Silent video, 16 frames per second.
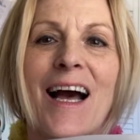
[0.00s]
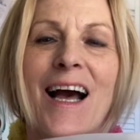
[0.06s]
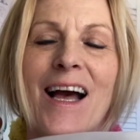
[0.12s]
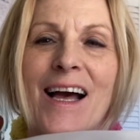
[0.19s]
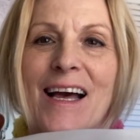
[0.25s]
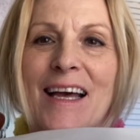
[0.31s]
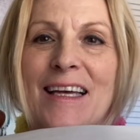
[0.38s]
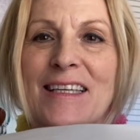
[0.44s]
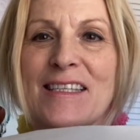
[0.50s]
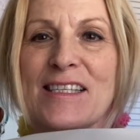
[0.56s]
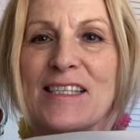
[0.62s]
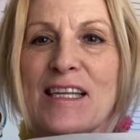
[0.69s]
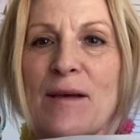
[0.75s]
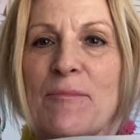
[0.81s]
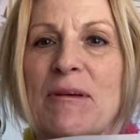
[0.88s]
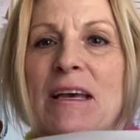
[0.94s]
Hi, it's
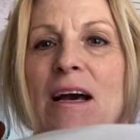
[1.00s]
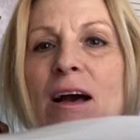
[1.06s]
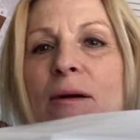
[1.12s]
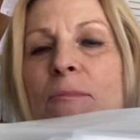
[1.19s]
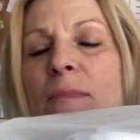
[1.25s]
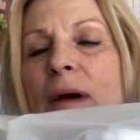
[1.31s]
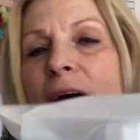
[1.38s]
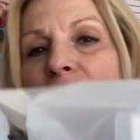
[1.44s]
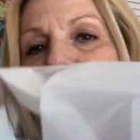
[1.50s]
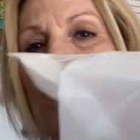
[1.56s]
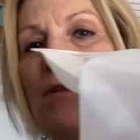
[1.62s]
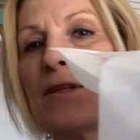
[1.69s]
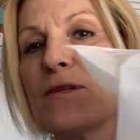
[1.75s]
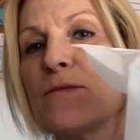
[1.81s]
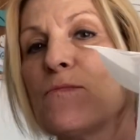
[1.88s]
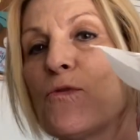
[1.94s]
Debbie. I'm back
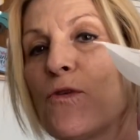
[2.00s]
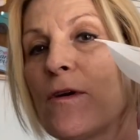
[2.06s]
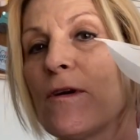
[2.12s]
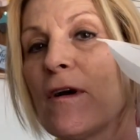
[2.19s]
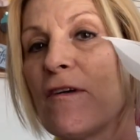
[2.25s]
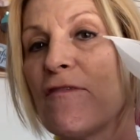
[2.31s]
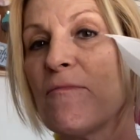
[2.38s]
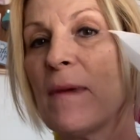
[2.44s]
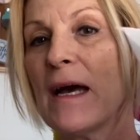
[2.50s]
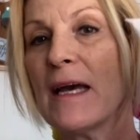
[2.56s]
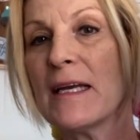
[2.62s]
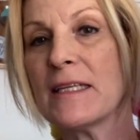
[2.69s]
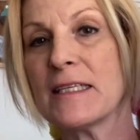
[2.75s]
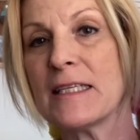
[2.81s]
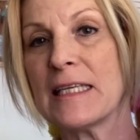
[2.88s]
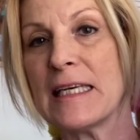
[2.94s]
with some more of my
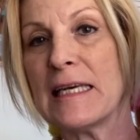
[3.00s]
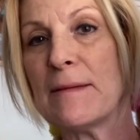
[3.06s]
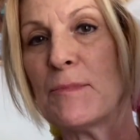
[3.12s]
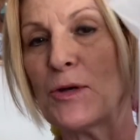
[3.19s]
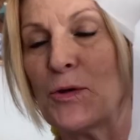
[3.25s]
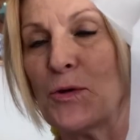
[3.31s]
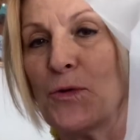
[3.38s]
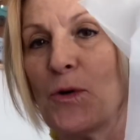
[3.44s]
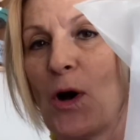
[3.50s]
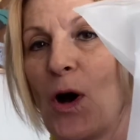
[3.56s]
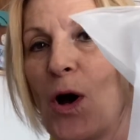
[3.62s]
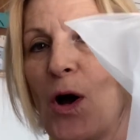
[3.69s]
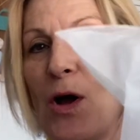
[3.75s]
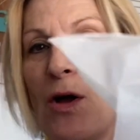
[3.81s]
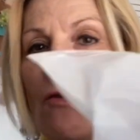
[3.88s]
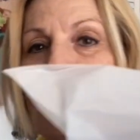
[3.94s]
Temu
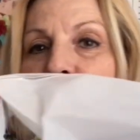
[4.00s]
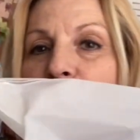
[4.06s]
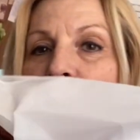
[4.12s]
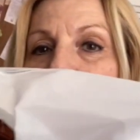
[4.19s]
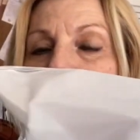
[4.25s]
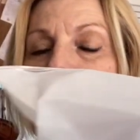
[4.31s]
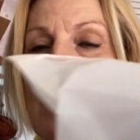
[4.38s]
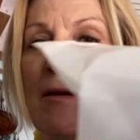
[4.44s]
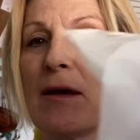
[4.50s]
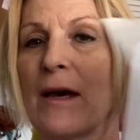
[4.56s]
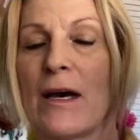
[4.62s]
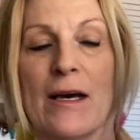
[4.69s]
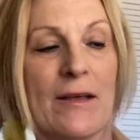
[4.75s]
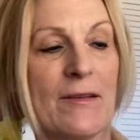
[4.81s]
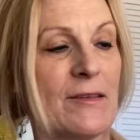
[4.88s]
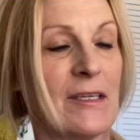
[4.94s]
haul from my,
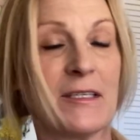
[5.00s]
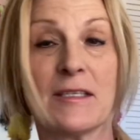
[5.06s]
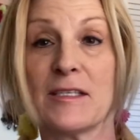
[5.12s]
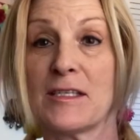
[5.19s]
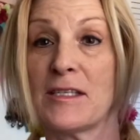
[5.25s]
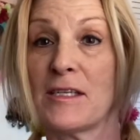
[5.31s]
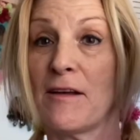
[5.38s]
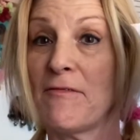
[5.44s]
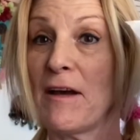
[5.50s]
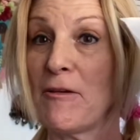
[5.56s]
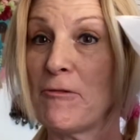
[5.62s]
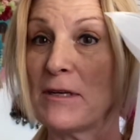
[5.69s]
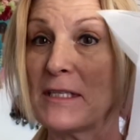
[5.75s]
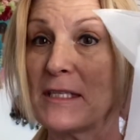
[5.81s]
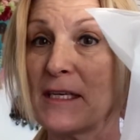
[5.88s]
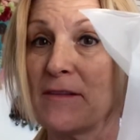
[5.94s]
this is stuff I
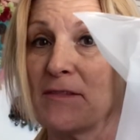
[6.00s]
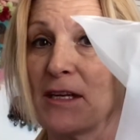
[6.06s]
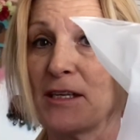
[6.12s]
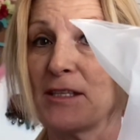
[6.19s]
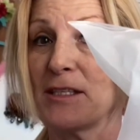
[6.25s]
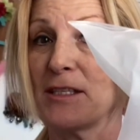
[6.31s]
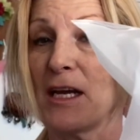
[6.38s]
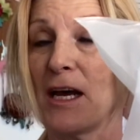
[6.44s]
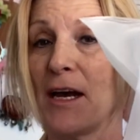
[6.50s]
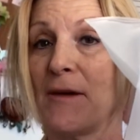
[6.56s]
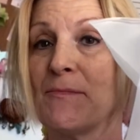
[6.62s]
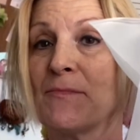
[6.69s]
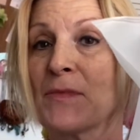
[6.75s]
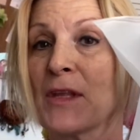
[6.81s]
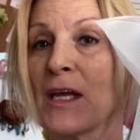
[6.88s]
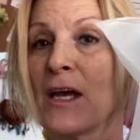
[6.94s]
received as
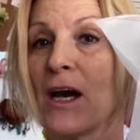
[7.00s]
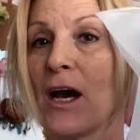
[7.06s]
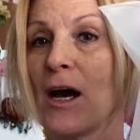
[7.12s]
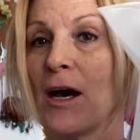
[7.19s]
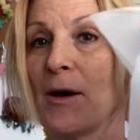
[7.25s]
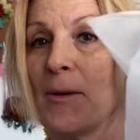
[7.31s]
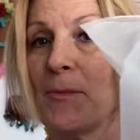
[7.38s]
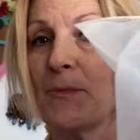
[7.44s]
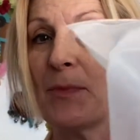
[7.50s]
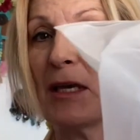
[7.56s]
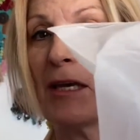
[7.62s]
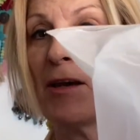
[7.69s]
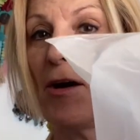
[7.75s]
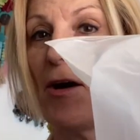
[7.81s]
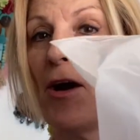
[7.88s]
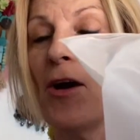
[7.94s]

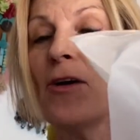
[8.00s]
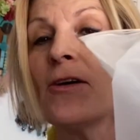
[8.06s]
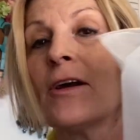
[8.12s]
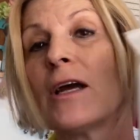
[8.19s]
PR,